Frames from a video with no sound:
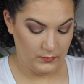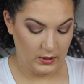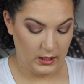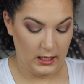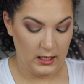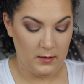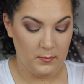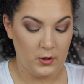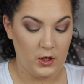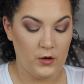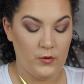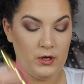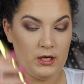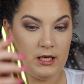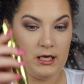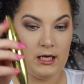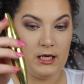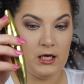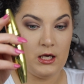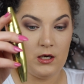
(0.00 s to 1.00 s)
and I'm going
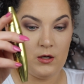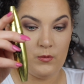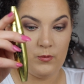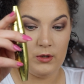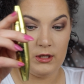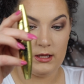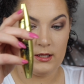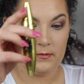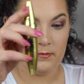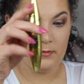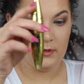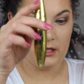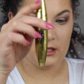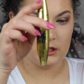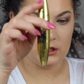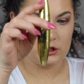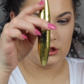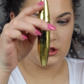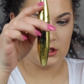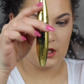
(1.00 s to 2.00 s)
in with the
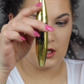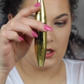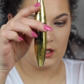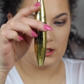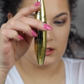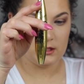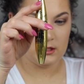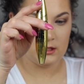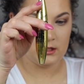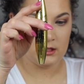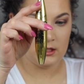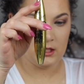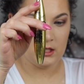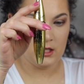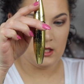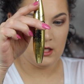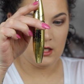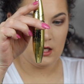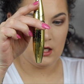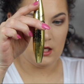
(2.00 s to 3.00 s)
Big Shot
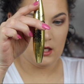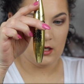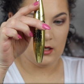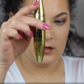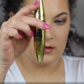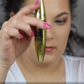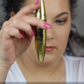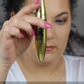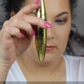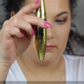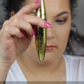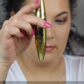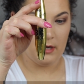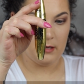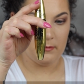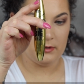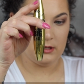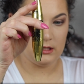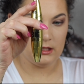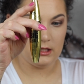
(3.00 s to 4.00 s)

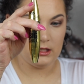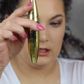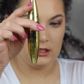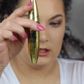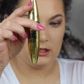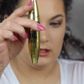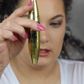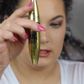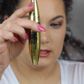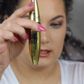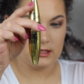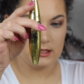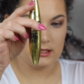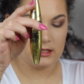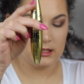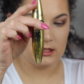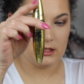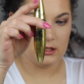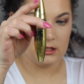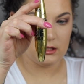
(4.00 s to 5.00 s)
Maybelline. This is
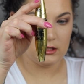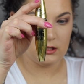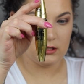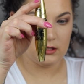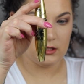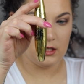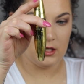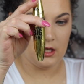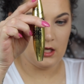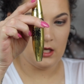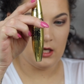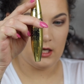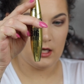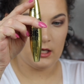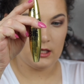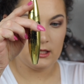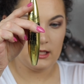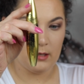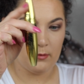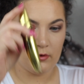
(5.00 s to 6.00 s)
the
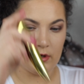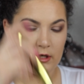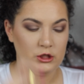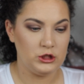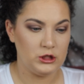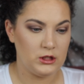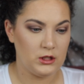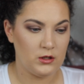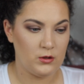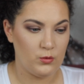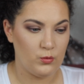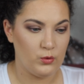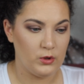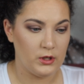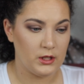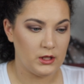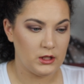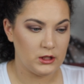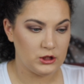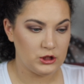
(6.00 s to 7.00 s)
collaboration
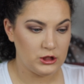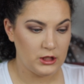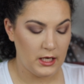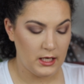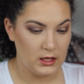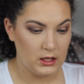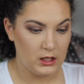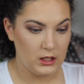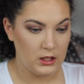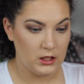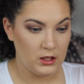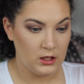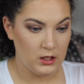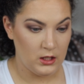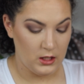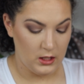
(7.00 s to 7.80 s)
with Shayla.